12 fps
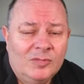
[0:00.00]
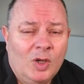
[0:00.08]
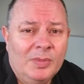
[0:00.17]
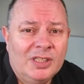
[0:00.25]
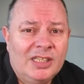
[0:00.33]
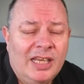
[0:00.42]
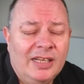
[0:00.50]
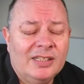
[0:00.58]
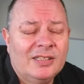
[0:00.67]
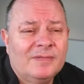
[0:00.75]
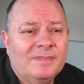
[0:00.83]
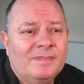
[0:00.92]
common
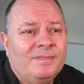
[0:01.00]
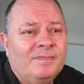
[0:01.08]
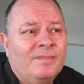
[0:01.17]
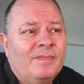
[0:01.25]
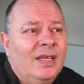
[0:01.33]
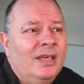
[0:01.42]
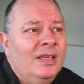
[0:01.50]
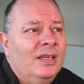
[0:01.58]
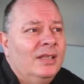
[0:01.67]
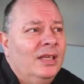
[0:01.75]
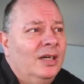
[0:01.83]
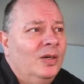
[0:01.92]
sense.
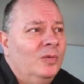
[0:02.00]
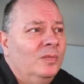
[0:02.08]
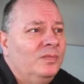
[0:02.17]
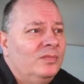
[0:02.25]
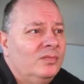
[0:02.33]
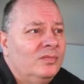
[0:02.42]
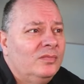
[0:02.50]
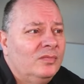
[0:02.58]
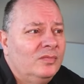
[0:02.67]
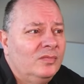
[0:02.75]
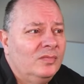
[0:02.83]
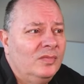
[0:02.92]
Now,
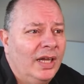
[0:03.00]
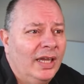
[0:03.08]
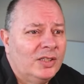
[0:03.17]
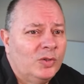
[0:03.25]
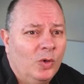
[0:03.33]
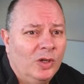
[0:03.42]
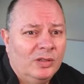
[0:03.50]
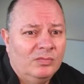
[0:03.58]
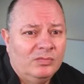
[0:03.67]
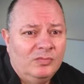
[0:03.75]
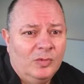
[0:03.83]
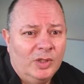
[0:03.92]
I asked one
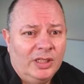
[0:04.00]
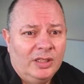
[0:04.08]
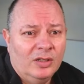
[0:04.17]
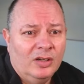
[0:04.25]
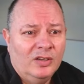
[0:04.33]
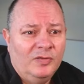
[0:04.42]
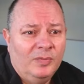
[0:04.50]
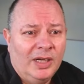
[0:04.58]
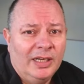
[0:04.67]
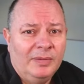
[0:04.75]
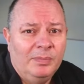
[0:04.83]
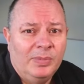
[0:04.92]
what he thought of
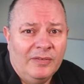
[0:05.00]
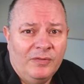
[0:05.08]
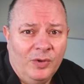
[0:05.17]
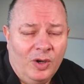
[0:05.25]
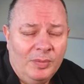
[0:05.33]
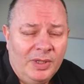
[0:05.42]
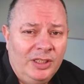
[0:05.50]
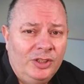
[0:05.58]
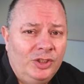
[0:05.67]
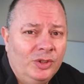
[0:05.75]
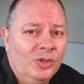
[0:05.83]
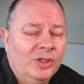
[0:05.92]
my platform, and he
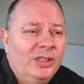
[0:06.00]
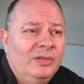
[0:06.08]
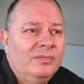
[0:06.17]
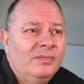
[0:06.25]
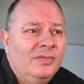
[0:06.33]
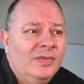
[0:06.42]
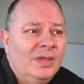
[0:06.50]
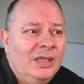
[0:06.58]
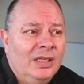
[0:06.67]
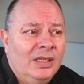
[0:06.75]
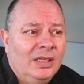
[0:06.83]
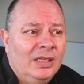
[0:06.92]
showed it.
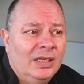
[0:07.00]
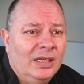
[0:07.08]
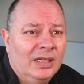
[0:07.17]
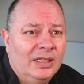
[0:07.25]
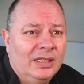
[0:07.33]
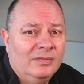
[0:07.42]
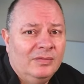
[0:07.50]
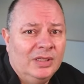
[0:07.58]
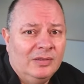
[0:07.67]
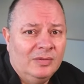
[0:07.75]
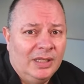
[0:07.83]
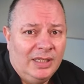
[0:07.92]
Um,
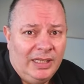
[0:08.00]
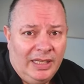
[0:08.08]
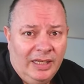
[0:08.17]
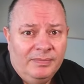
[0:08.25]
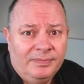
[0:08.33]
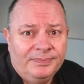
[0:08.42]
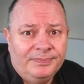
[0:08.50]
well, well, here.